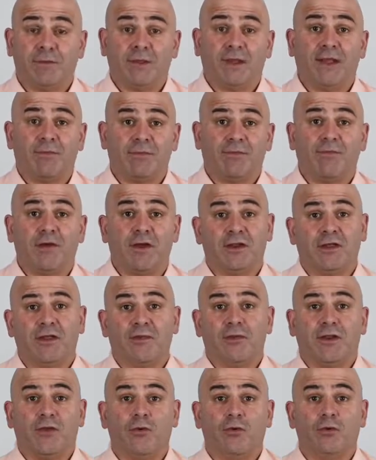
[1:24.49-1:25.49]
pick up the phone and give
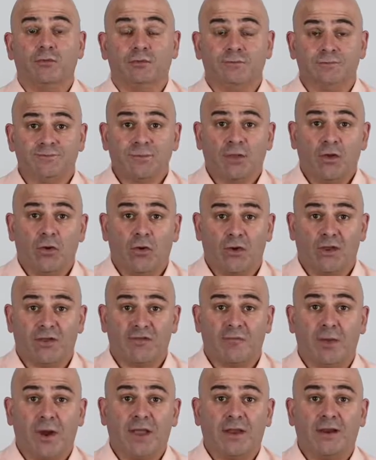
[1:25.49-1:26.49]
me a call, or
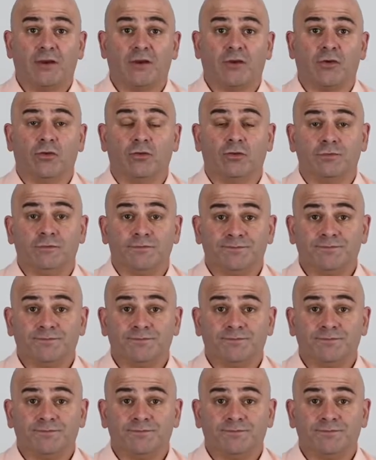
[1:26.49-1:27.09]
give Braden a call.